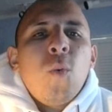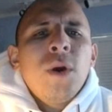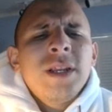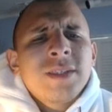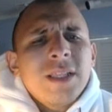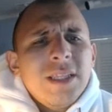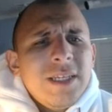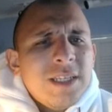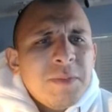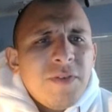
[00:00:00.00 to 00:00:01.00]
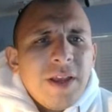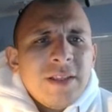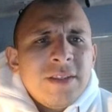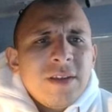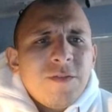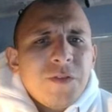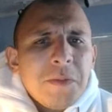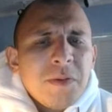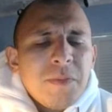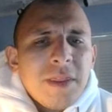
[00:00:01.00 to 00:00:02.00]
What is the least number of heads
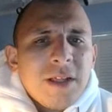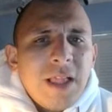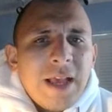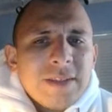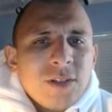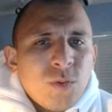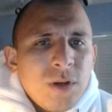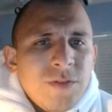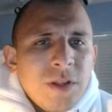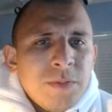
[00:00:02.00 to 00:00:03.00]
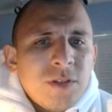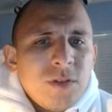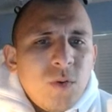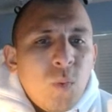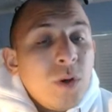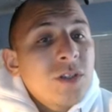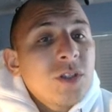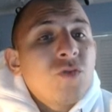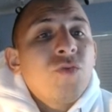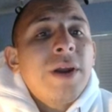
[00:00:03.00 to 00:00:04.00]
flipped by the class in 20 flips? What is
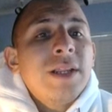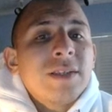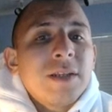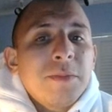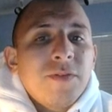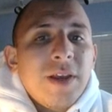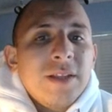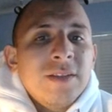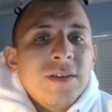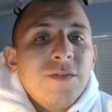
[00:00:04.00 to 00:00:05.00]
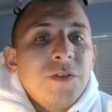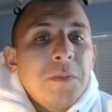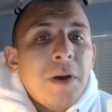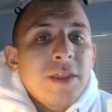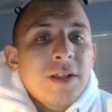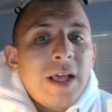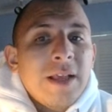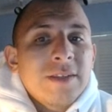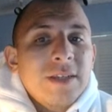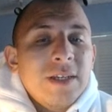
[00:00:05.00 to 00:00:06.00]
the greatest number of heads flipped by the
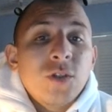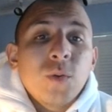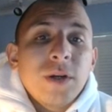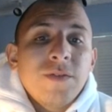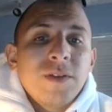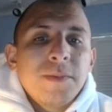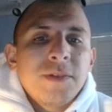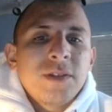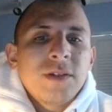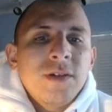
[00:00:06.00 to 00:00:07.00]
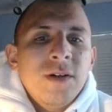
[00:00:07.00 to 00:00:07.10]
class in 20 flips?